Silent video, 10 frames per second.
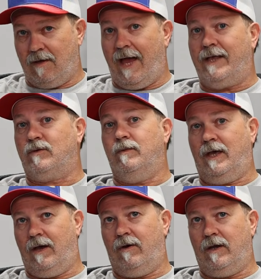Ask me
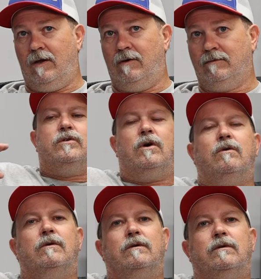how I know.
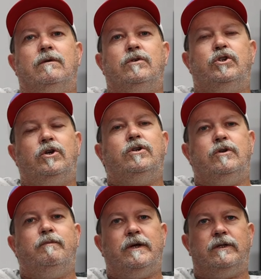So should
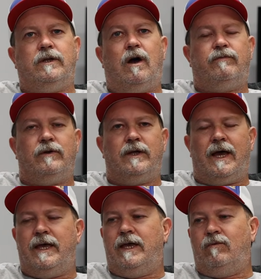you build an off-road
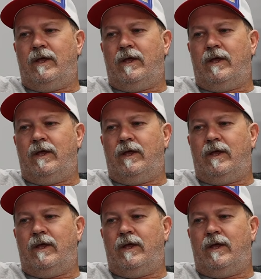Cayenne?